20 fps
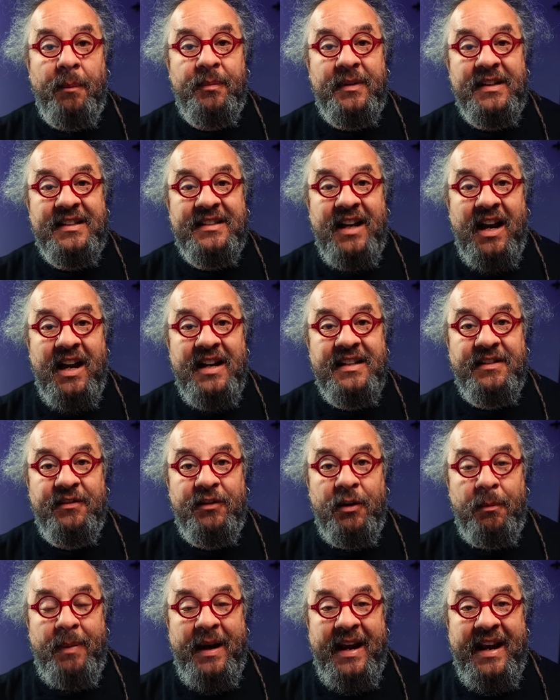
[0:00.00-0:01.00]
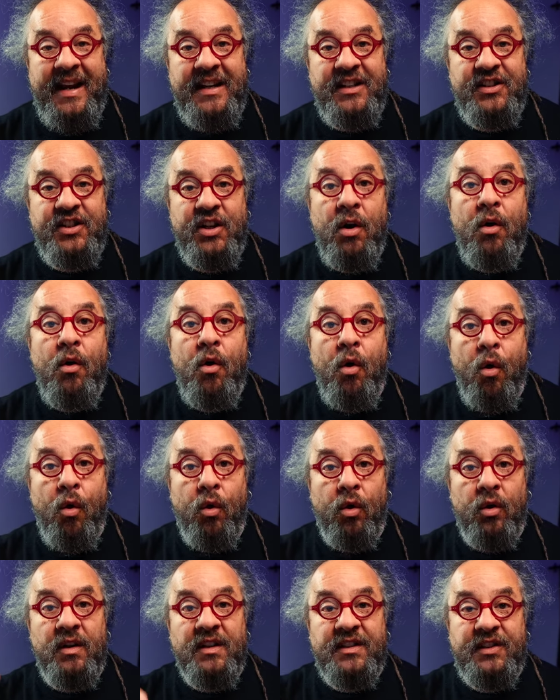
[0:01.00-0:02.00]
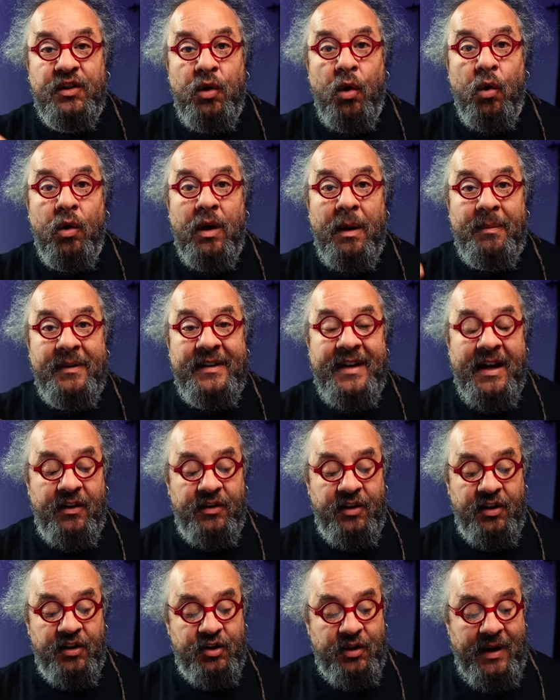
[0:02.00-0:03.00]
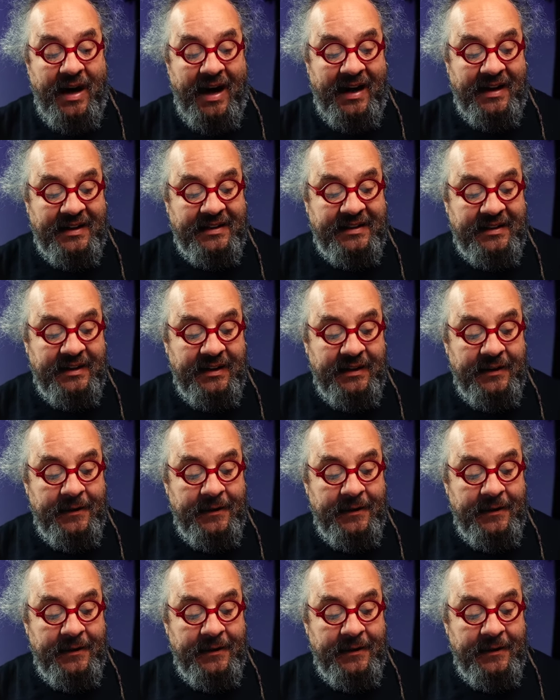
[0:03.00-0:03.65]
up the size of the page or scroll up and down your tracks.